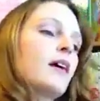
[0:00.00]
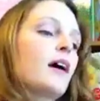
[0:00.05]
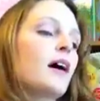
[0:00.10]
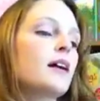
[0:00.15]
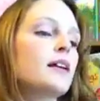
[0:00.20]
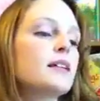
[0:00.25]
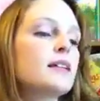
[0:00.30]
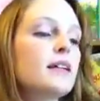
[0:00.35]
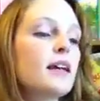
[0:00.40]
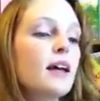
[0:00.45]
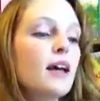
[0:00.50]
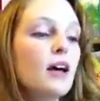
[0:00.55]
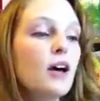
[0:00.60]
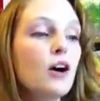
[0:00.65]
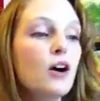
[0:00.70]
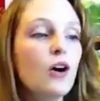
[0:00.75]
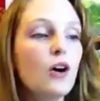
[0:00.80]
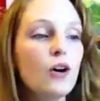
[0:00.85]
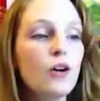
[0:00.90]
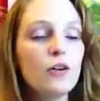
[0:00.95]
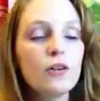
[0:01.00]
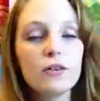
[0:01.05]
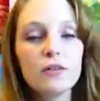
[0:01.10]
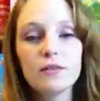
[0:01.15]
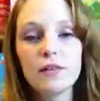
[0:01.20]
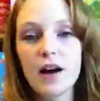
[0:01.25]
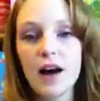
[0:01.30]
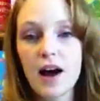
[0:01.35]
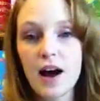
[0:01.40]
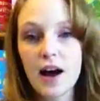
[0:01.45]
Until
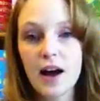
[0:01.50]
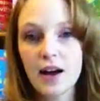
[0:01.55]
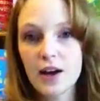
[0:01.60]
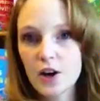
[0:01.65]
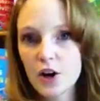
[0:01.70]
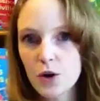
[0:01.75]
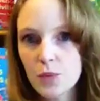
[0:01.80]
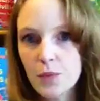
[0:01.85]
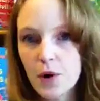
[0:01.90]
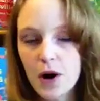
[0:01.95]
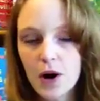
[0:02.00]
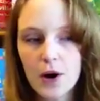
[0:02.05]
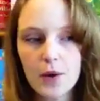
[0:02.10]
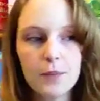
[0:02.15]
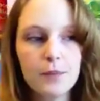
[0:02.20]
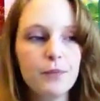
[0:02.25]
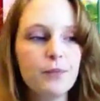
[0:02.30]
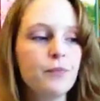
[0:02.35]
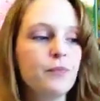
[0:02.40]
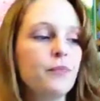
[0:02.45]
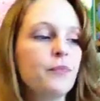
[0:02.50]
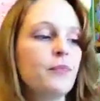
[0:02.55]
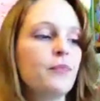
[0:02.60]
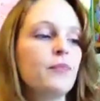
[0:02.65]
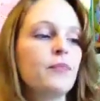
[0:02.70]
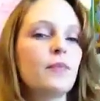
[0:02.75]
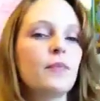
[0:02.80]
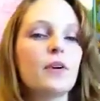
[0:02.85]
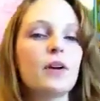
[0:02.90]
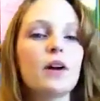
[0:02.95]
I, her mom,
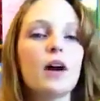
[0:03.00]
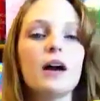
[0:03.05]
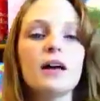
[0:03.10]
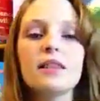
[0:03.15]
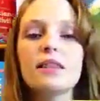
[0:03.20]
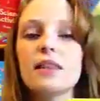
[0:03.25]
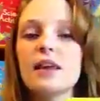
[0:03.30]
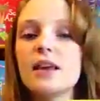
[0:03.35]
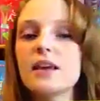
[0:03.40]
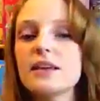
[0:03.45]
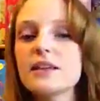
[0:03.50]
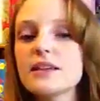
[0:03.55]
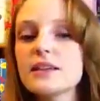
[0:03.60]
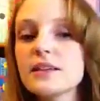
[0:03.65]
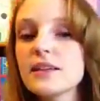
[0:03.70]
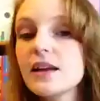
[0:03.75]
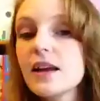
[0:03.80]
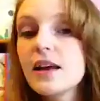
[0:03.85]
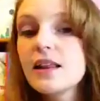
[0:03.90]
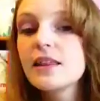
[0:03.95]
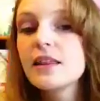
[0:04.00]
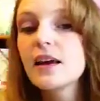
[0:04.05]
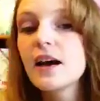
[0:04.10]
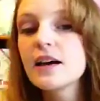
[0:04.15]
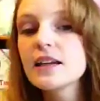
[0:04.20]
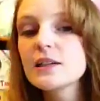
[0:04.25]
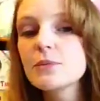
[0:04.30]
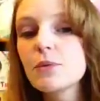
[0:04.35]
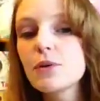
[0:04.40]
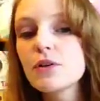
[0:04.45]
got this. The
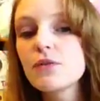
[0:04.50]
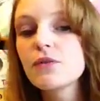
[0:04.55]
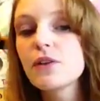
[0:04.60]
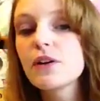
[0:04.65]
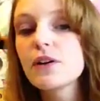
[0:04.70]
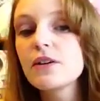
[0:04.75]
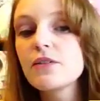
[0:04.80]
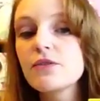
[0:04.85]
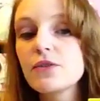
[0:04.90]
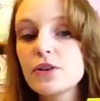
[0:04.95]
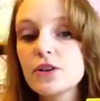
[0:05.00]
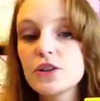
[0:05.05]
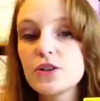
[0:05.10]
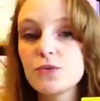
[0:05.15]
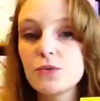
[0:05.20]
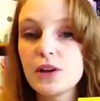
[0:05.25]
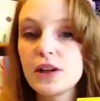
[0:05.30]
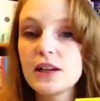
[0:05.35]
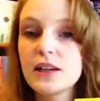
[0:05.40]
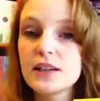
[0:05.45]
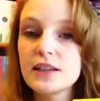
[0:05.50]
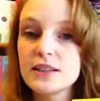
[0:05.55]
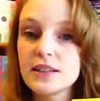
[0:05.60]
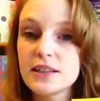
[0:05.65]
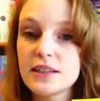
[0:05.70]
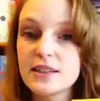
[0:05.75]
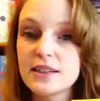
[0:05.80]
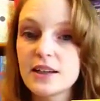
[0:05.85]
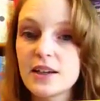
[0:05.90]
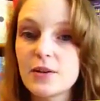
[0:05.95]
Usborne very first reading
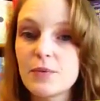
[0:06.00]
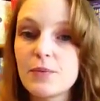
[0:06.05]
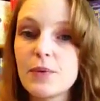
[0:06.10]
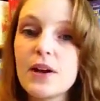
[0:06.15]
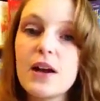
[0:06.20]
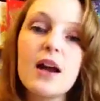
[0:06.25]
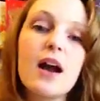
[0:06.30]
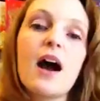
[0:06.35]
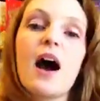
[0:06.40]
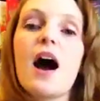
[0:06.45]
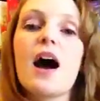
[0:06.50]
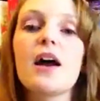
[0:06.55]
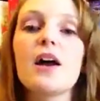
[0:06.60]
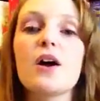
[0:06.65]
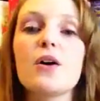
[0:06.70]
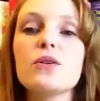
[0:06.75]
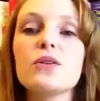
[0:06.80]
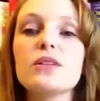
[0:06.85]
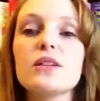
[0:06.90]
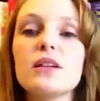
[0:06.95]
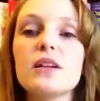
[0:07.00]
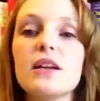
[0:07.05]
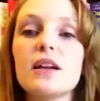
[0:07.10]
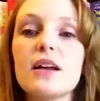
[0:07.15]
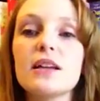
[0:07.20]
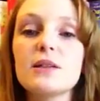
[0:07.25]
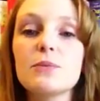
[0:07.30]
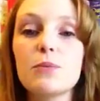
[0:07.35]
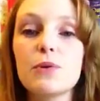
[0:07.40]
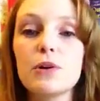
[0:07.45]
system. I hosted an
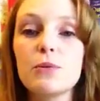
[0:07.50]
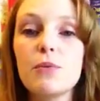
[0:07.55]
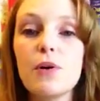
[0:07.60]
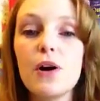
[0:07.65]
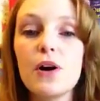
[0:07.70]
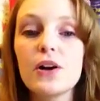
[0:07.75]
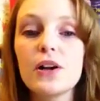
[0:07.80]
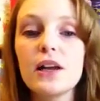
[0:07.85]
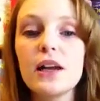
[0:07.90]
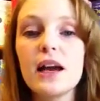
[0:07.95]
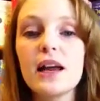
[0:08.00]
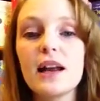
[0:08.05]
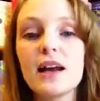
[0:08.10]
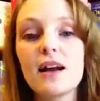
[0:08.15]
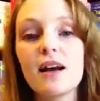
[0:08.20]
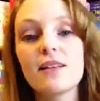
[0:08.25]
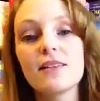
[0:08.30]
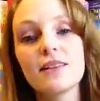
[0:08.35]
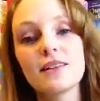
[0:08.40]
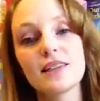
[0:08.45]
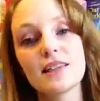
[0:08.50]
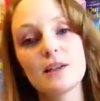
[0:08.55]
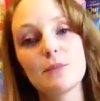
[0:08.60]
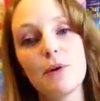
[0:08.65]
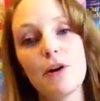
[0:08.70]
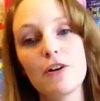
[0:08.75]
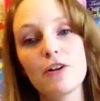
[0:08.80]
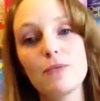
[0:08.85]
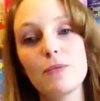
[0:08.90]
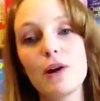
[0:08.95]
Usborne party and I got this as
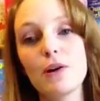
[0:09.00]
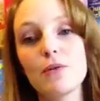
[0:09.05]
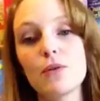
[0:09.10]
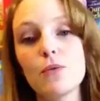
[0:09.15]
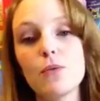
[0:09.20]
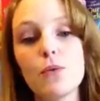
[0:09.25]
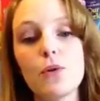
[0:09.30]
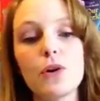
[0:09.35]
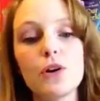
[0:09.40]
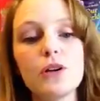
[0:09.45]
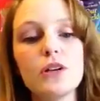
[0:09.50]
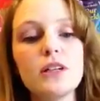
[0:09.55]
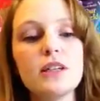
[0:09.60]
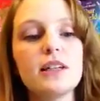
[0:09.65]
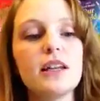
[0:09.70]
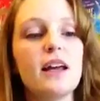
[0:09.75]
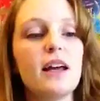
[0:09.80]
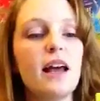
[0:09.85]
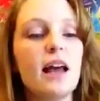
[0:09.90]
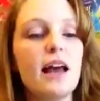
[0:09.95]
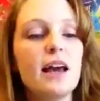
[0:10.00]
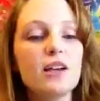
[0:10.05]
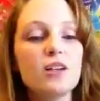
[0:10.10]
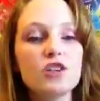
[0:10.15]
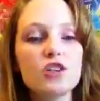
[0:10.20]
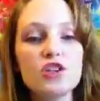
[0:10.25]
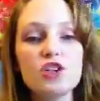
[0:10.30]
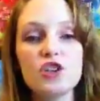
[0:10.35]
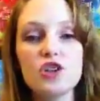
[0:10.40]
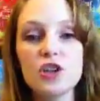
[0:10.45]
part of my rewards,
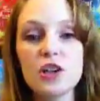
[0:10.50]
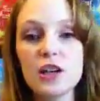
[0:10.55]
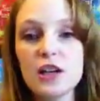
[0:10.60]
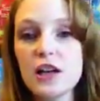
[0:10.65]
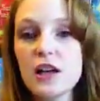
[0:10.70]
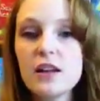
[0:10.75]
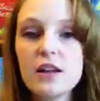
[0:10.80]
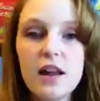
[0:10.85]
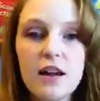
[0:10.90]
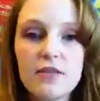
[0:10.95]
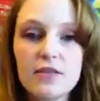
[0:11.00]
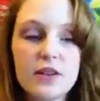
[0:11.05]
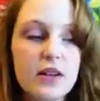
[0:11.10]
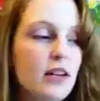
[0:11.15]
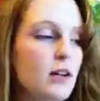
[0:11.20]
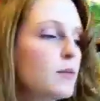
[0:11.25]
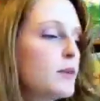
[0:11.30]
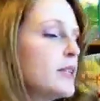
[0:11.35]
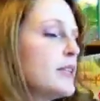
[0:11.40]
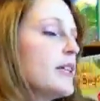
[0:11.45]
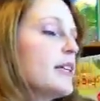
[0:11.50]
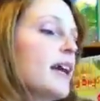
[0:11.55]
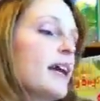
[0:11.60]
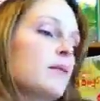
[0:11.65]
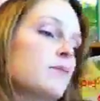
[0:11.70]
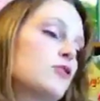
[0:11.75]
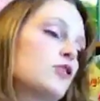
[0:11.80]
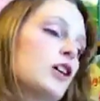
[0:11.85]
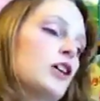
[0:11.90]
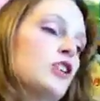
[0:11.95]
and she loved it. It was a
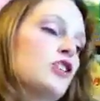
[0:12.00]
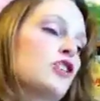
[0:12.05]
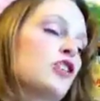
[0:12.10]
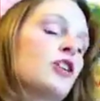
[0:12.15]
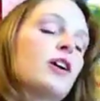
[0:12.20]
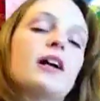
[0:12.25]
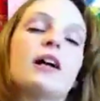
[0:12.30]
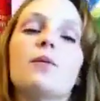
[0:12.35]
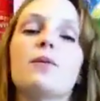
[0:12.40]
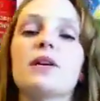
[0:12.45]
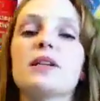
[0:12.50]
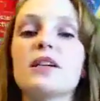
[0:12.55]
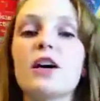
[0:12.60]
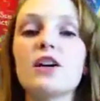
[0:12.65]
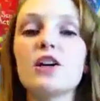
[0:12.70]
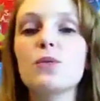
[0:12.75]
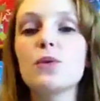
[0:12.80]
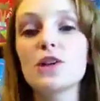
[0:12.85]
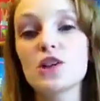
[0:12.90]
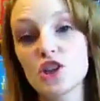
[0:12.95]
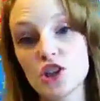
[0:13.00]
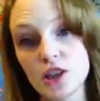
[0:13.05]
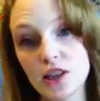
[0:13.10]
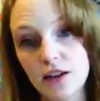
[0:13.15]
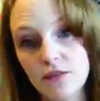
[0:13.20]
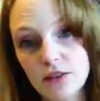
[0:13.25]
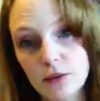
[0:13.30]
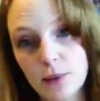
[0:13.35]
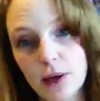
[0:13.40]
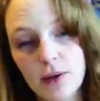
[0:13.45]
game changer, and I want to tell you what she
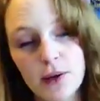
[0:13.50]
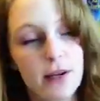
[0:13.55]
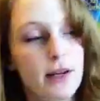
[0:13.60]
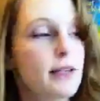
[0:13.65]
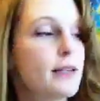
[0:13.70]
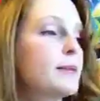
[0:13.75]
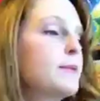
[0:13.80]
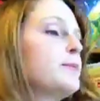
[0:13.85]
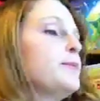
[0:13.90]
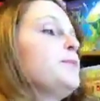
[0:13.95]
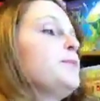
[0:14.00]
loved about it.